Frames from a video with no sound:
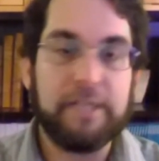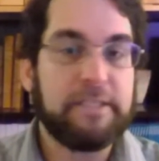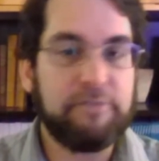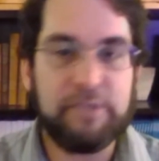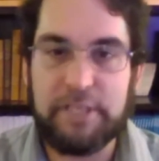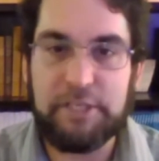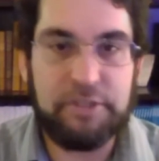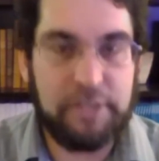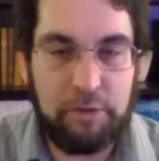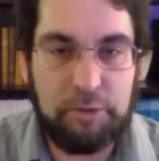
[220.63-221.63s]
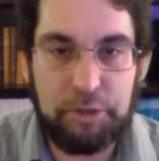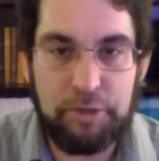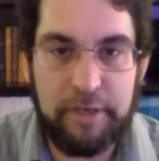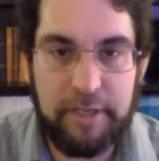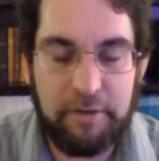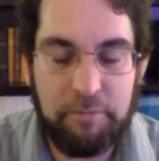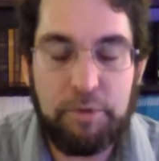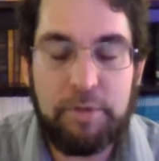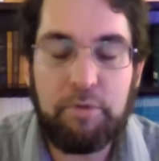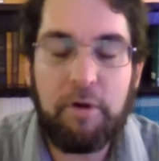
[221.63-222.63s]
and civilization and culture in a
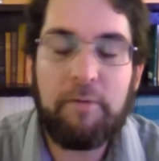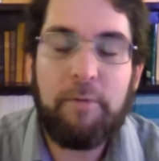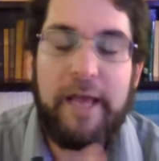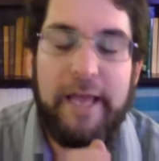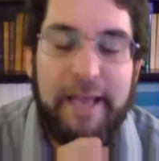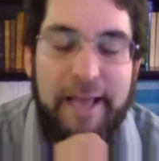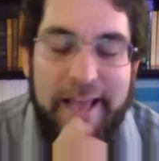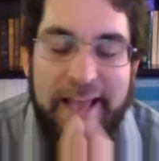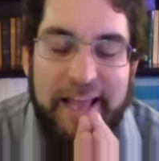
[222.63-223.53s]
really broad way.